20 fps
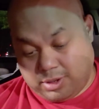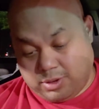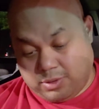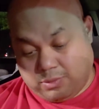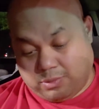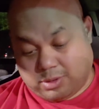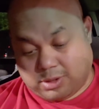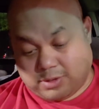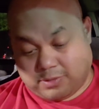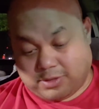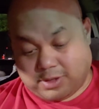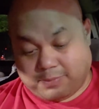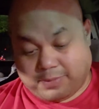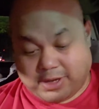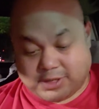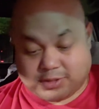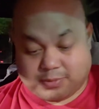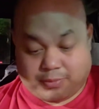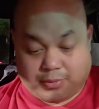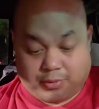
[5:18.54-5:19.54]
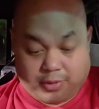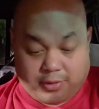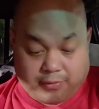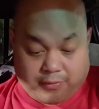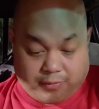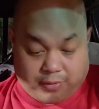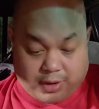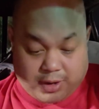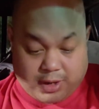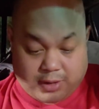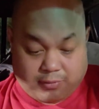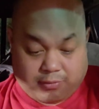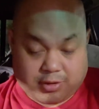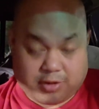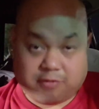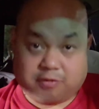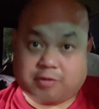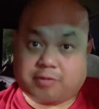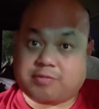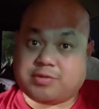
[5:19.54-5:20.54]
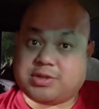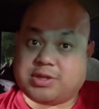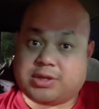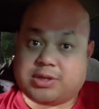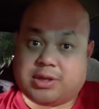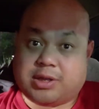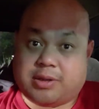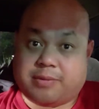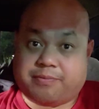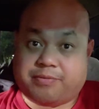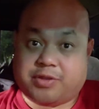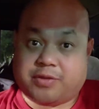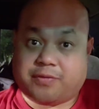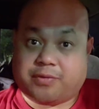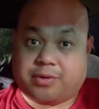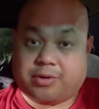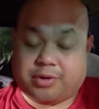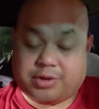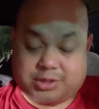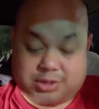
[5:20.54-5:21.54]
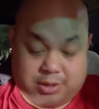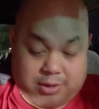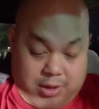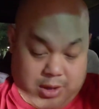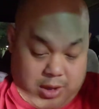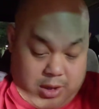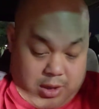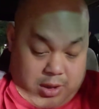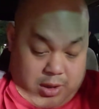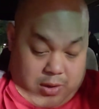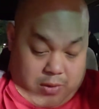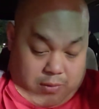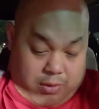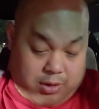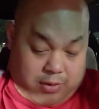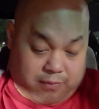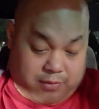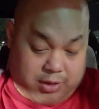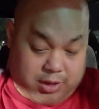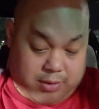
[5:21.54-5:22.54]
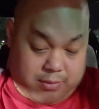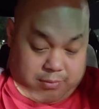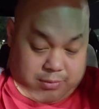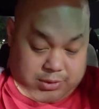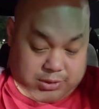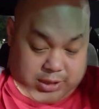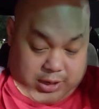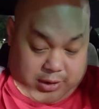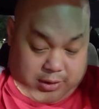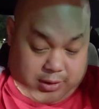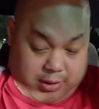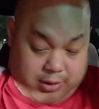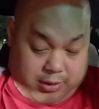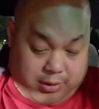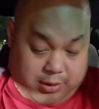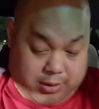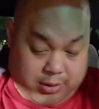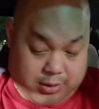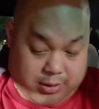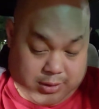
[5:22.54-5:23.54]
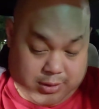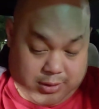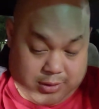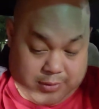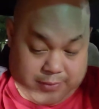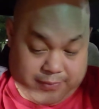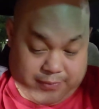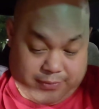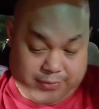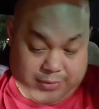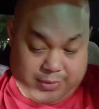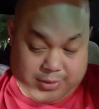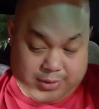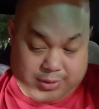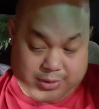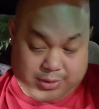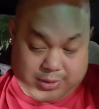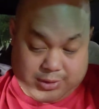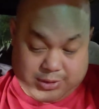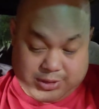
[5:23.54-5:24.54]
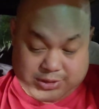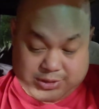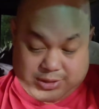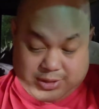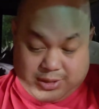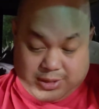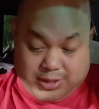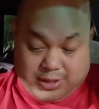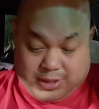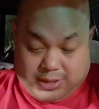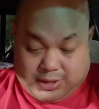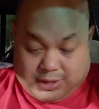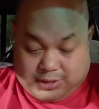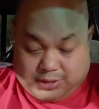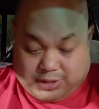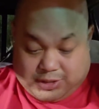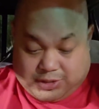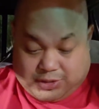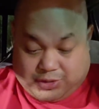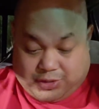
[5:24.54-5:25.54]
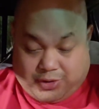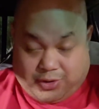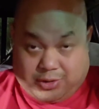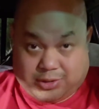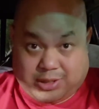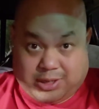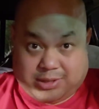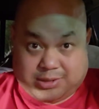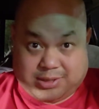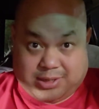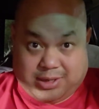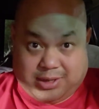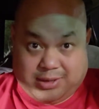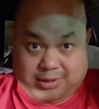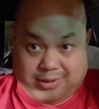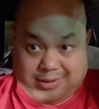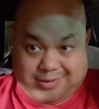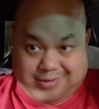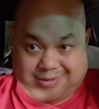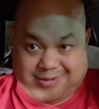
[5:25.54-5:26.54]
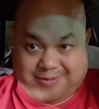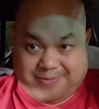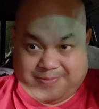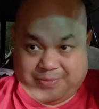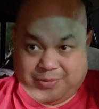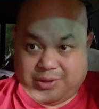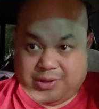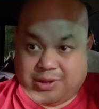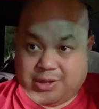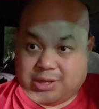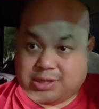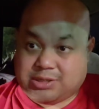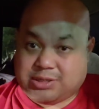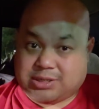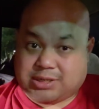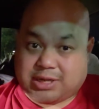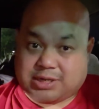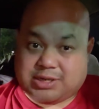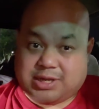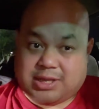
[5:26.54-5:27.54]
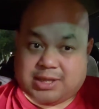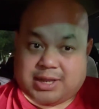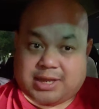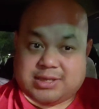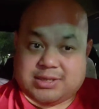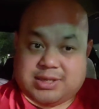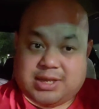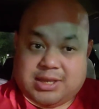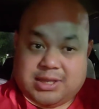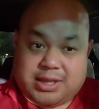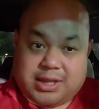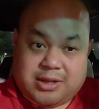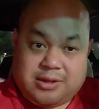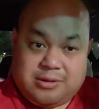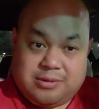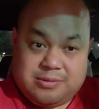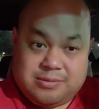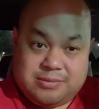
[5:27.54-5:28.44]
One of them has a boyfriend. One of them's divorced. One of them is like just turned 18. She's actually 19 now.